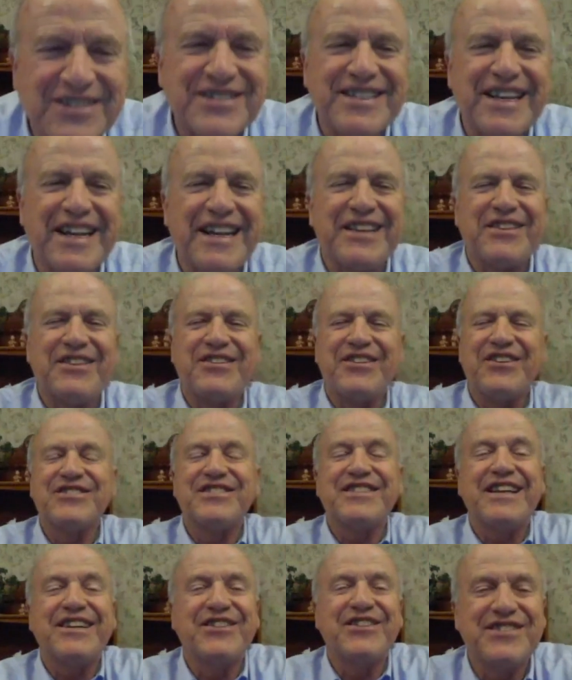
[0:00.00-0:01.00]
setting you're,
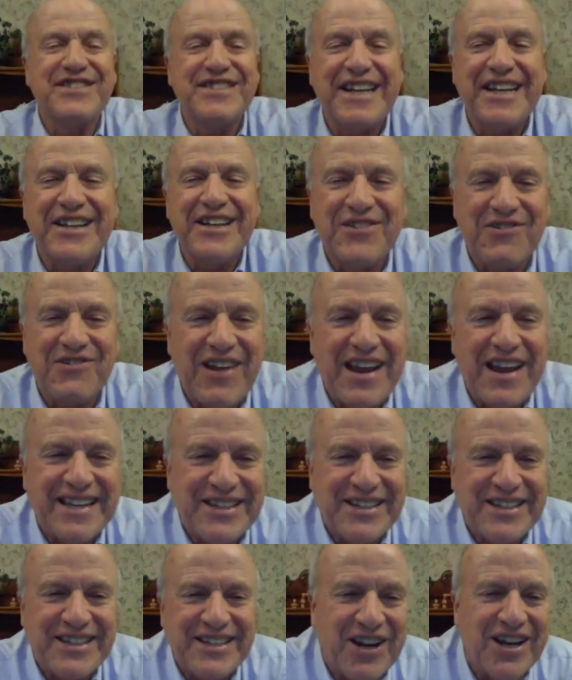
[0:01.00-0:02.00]
you're setting the rate
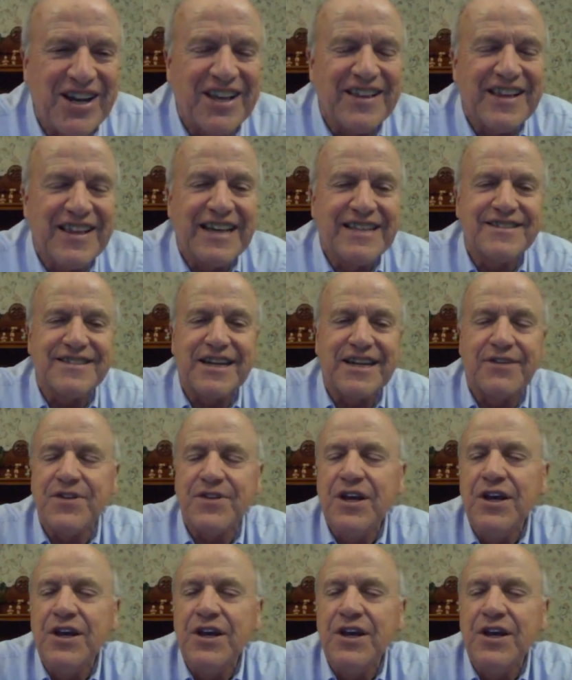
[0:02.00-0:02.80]
and doing all of that stuff.